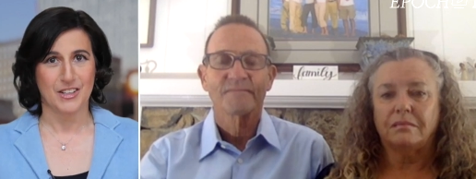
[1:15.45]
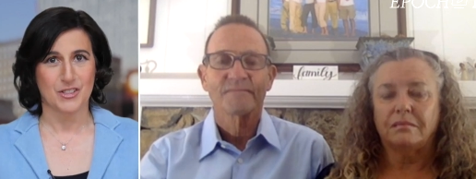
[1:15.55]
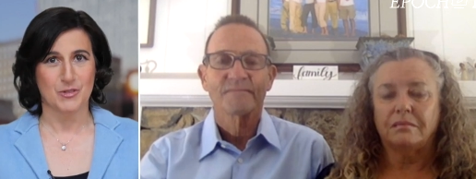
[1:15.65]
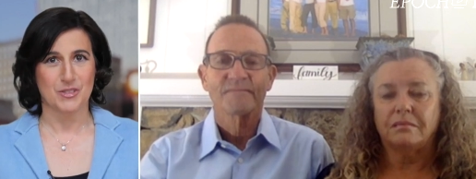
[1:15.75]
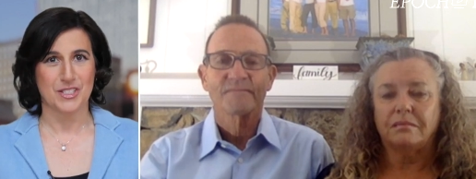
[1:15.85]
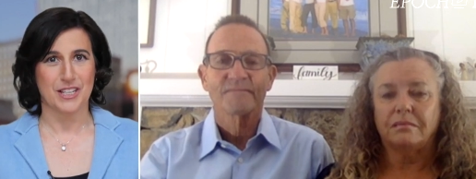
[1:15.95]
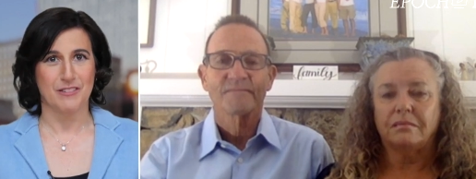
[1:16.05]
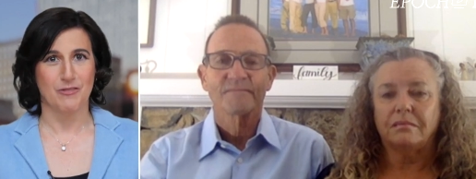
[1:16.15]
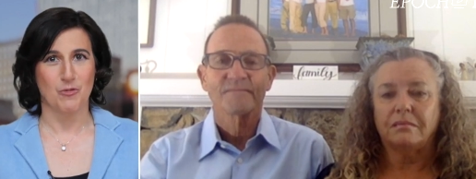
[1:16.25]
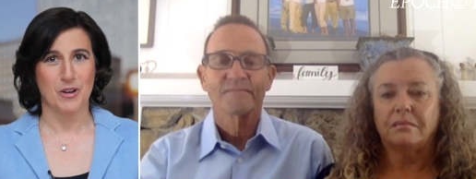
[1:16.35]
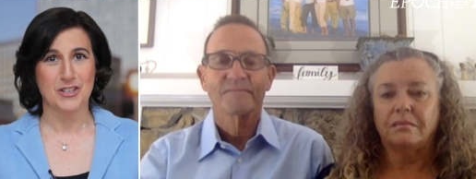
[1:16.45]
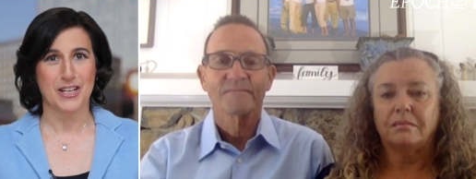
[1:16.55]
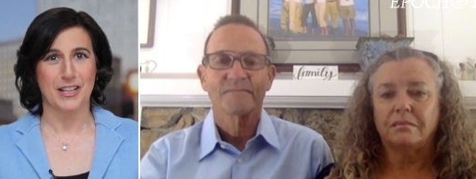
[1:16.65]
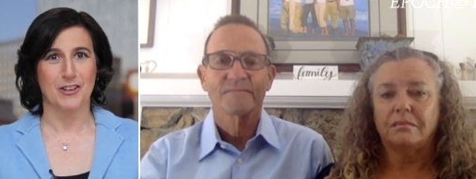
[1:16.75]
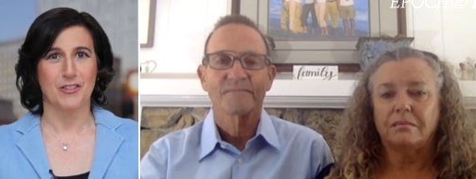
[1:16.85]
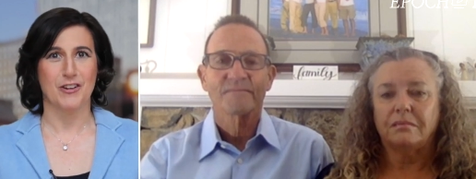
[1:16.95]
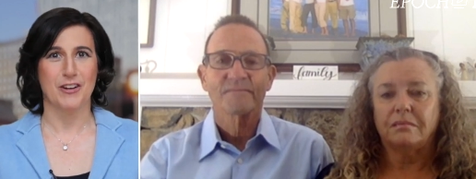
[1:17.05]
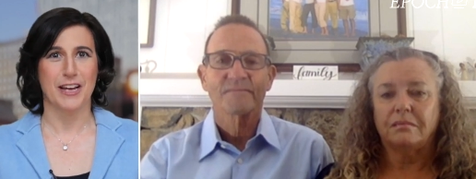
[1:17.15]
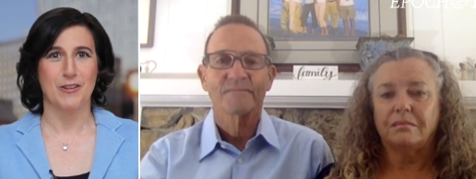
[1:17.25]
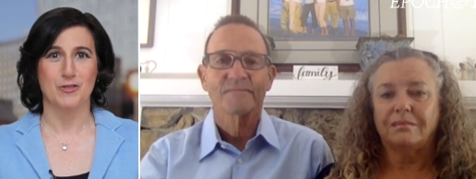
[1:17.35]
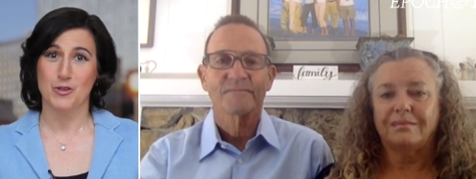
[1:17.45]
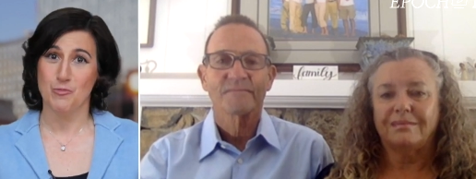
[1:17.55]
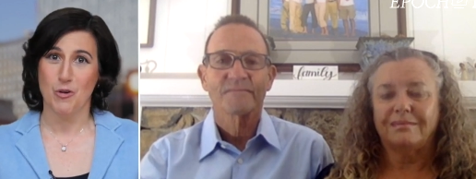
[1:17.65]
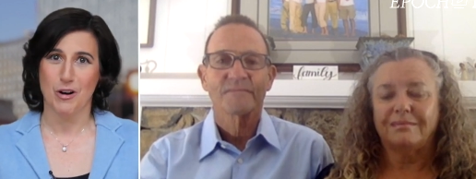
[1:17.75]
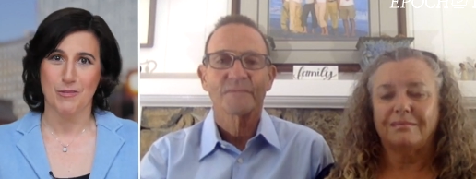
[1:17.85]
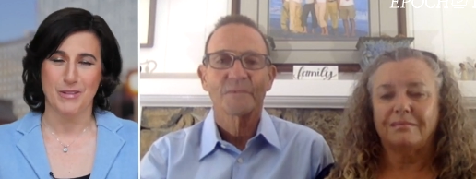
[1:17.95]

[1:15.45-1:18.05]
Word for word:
Speaker 1: So instead of one Scheller, there are now two more